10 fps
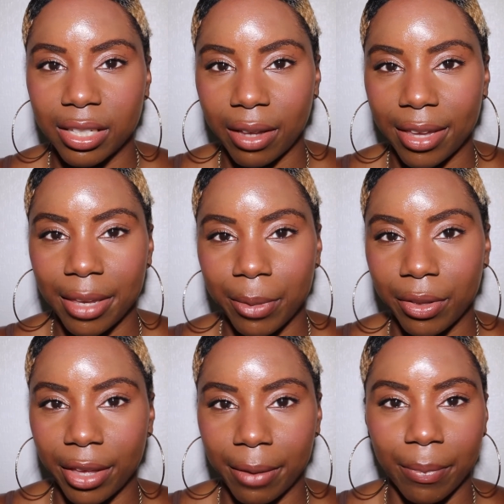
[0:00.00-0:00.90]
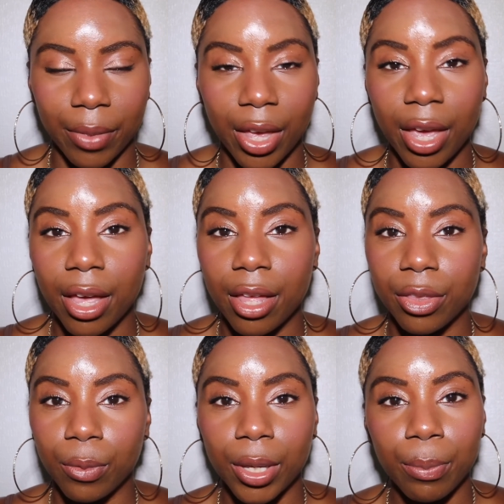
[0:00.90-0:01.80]
So I emailed them
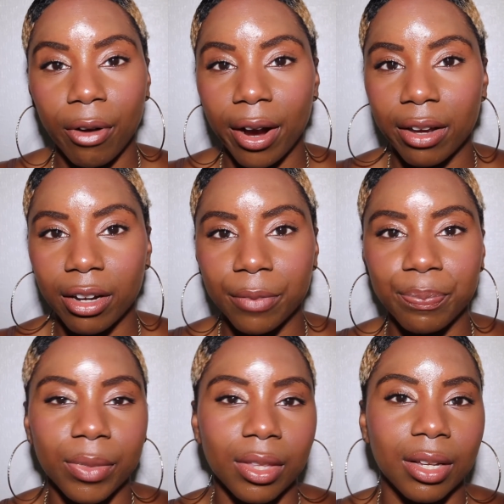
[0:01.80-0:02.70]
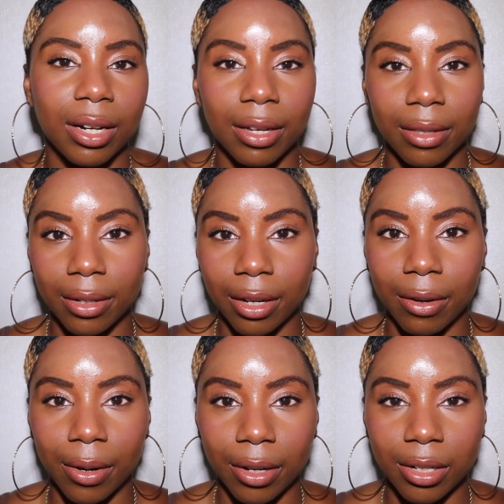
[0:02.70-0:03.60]
the week prior, letting them
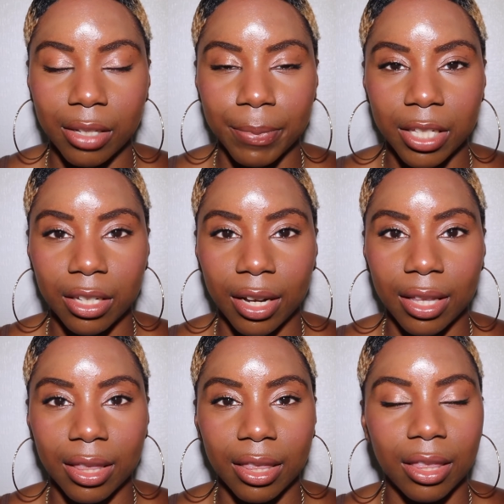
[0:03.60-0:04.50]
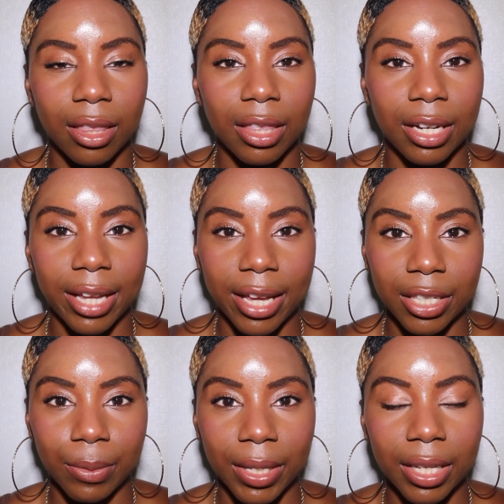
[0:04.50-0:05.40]
know I'm going to be starting the
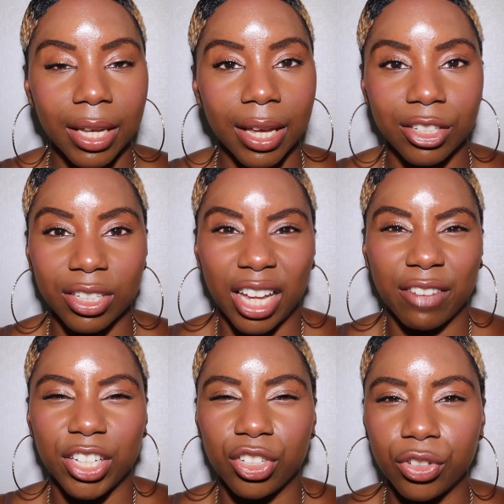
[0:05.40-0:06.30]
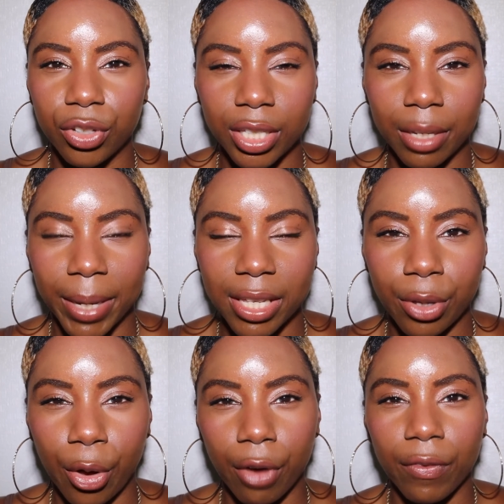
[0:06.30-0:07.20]
next week, and just kind of introducing
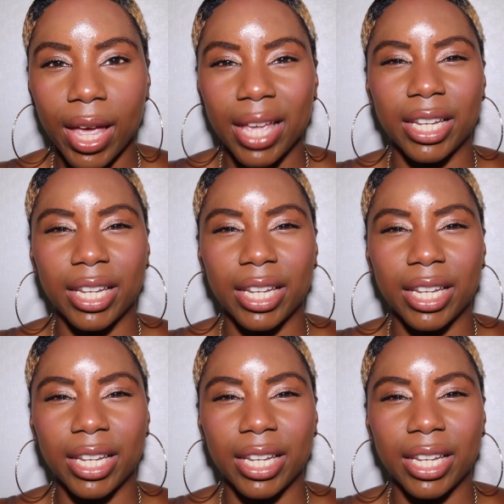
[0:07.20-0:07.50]
myself.